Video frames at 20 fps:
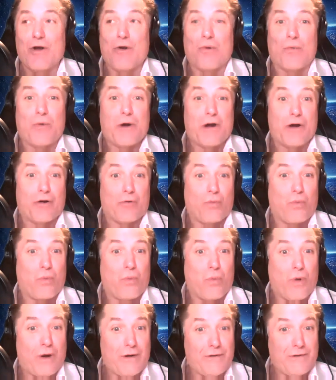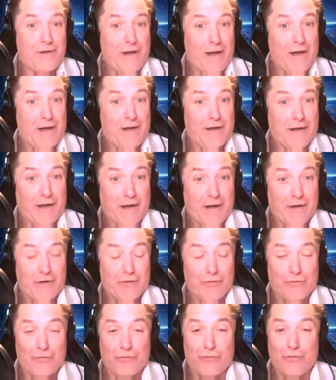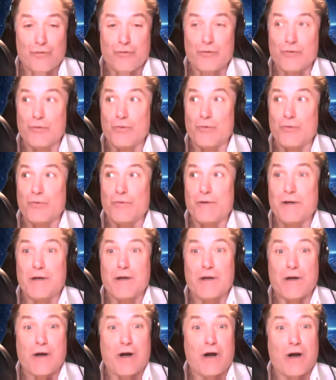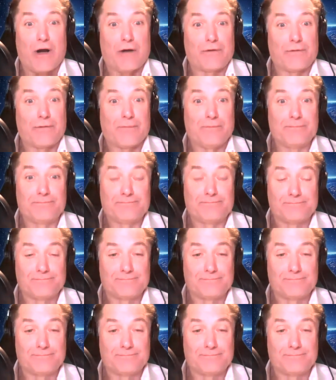We are one day into the autumn,